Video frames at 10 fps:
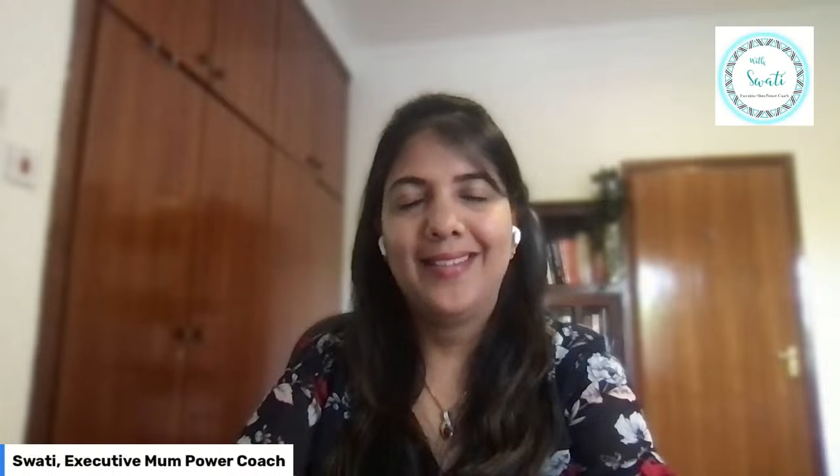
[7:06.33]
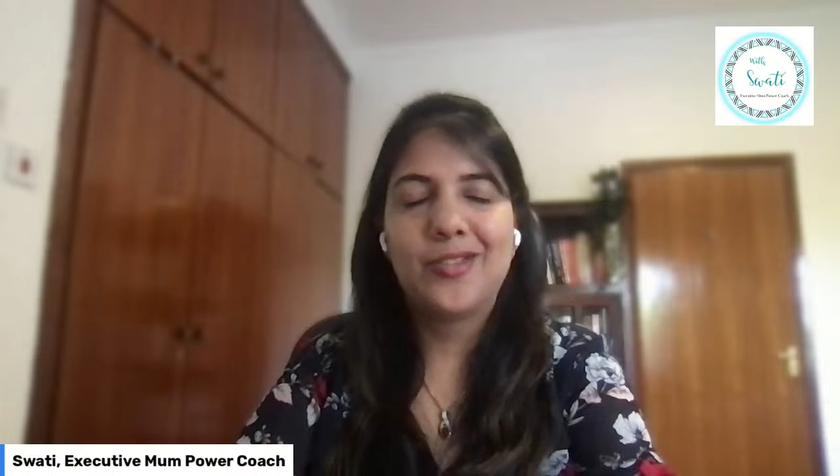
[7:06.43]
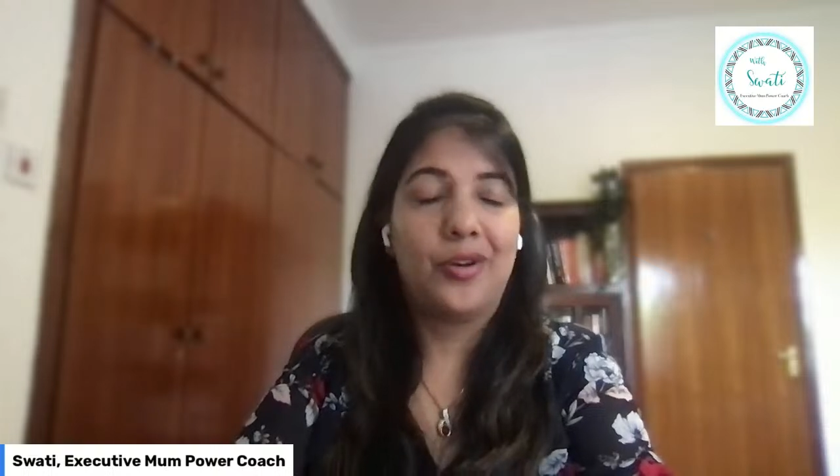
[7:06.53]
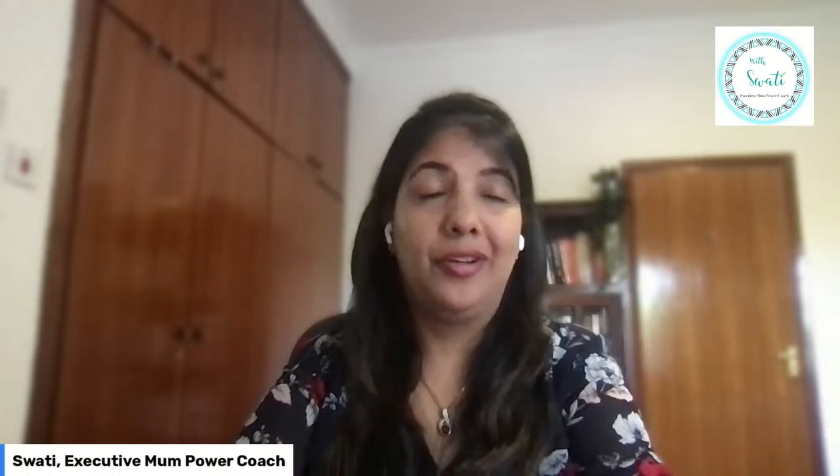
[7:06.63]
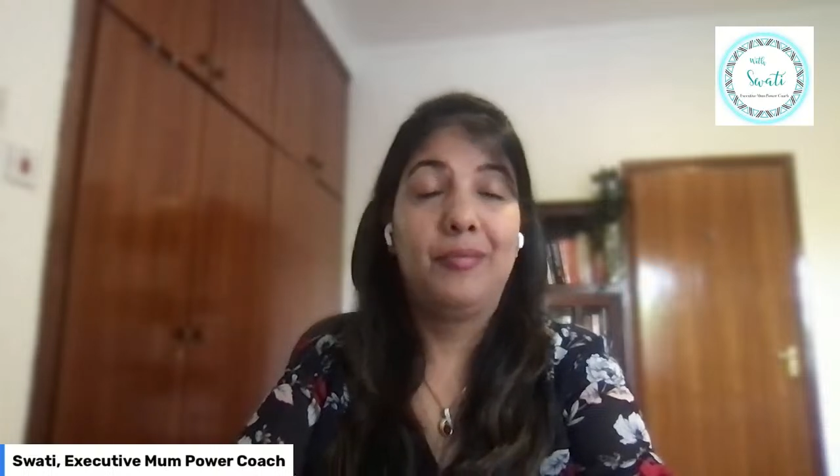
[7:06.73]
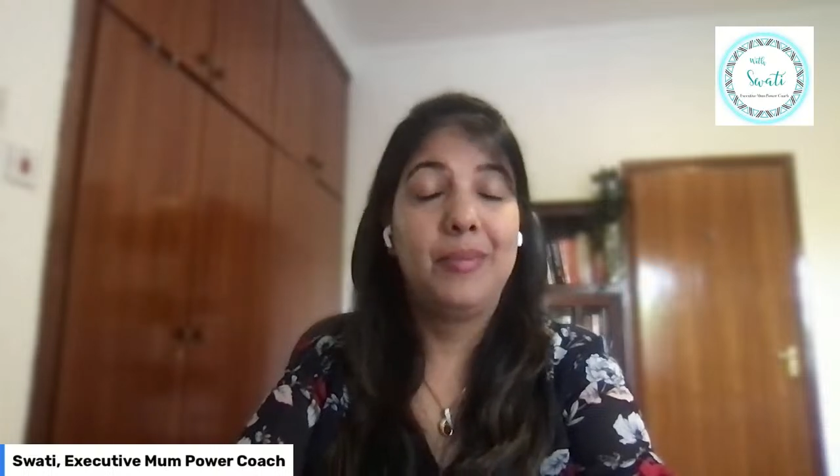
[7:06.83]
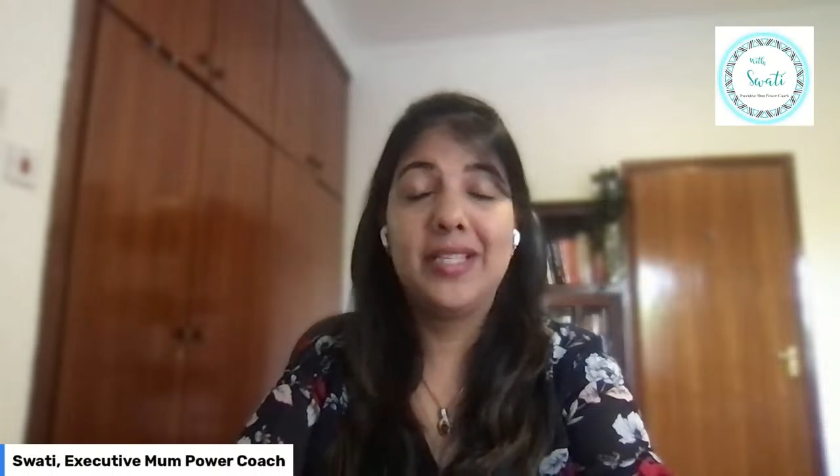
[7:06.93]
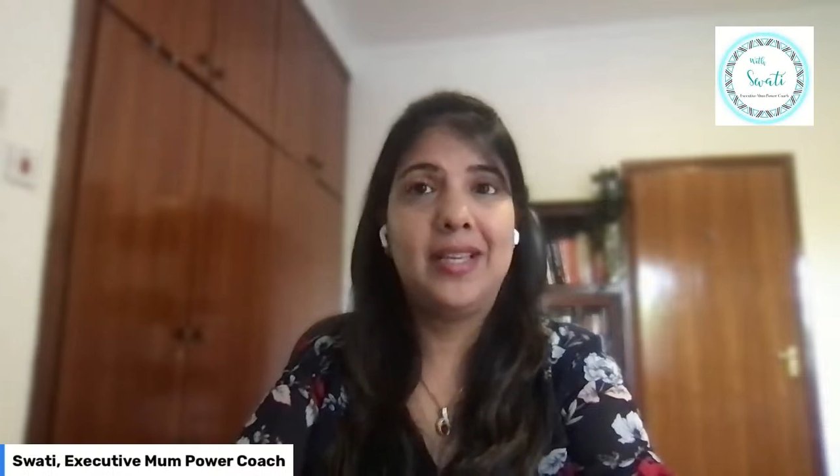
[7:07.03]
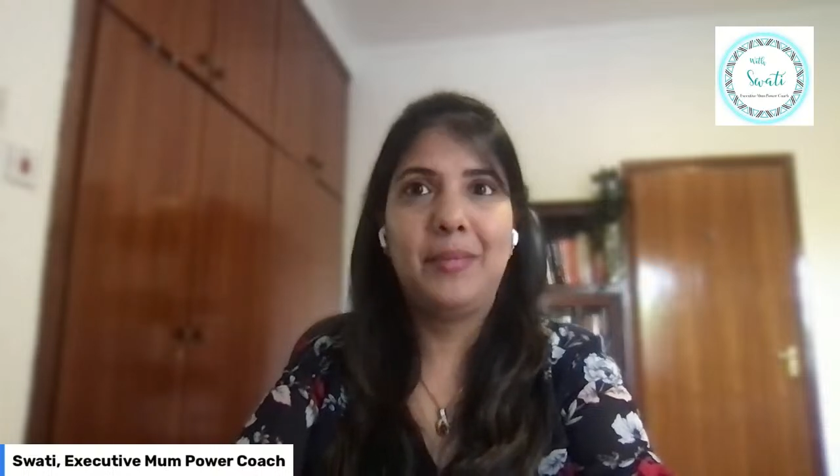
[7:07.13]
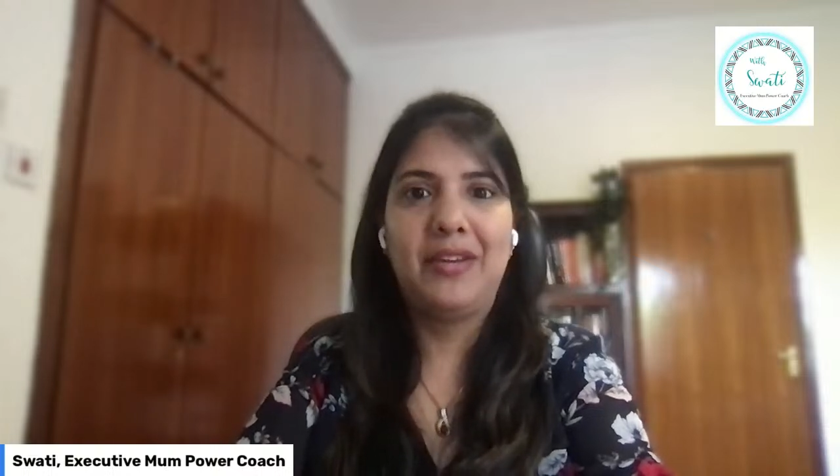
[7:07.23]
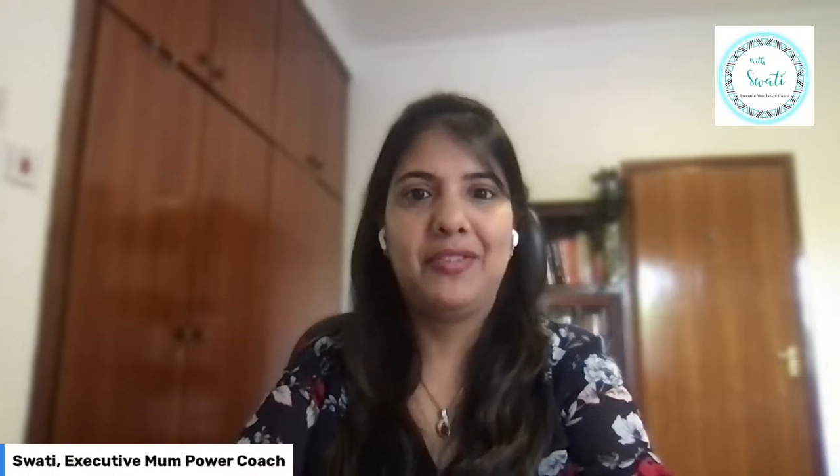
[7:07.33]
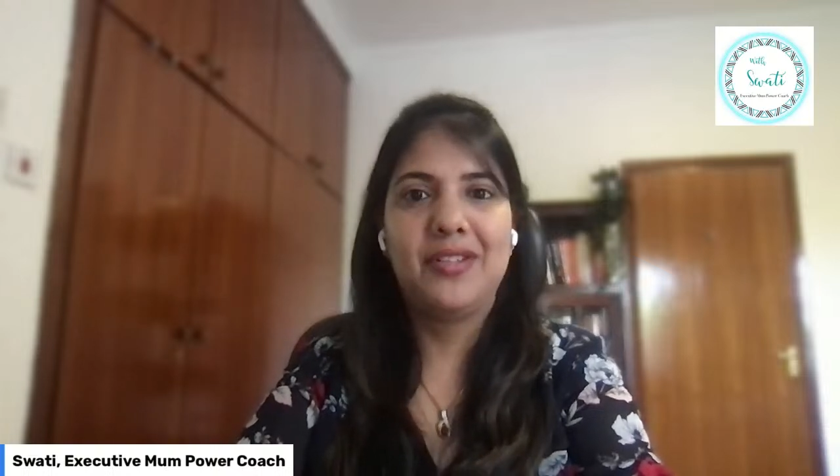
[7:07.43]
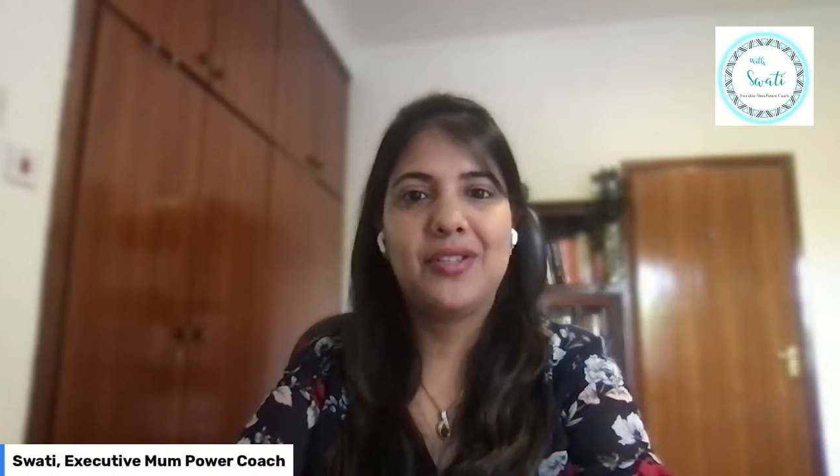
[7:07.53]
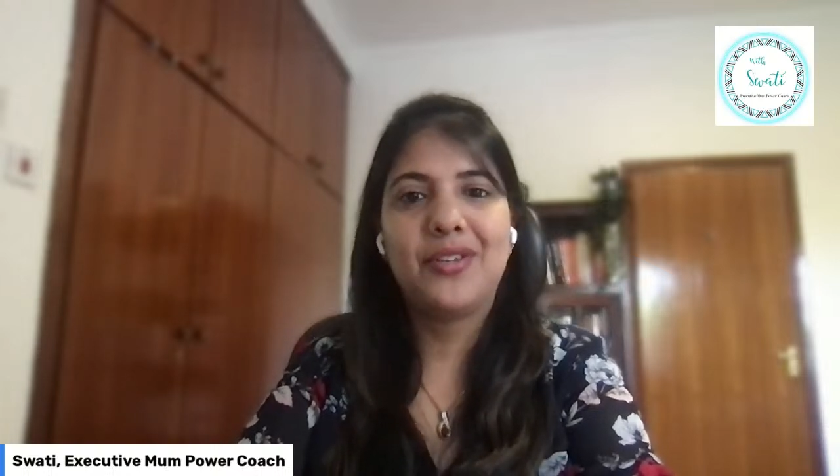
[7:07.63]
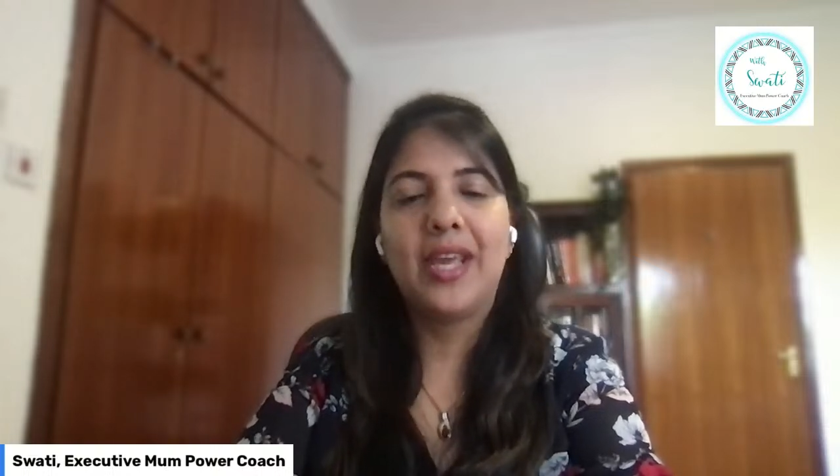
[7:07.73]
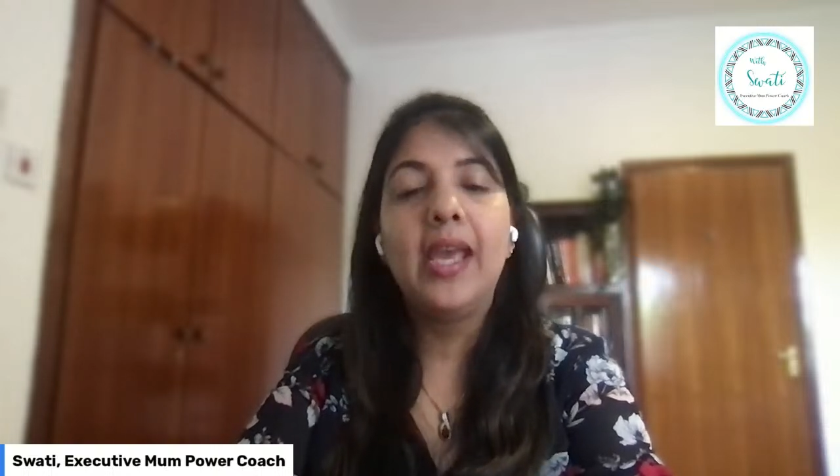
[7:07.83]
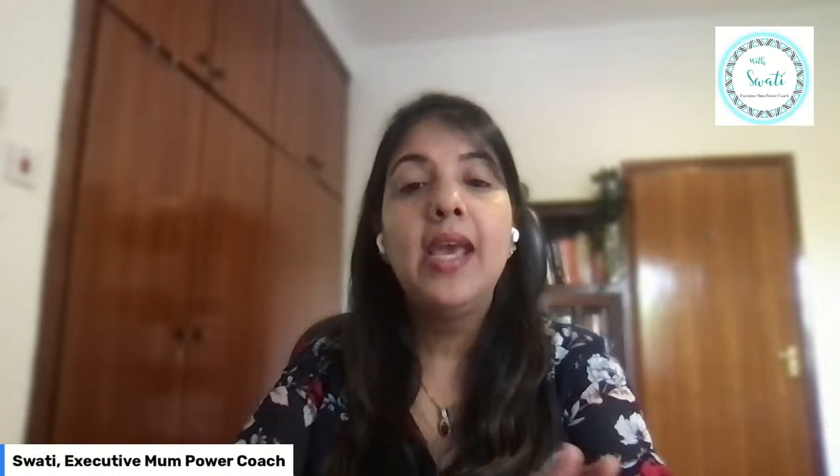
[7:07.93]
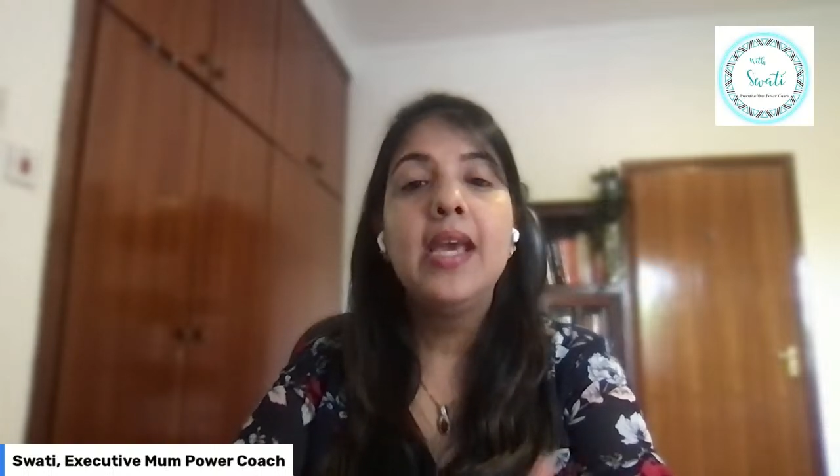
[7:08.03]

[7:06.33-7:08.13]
Sorry, I'm mixing my words today.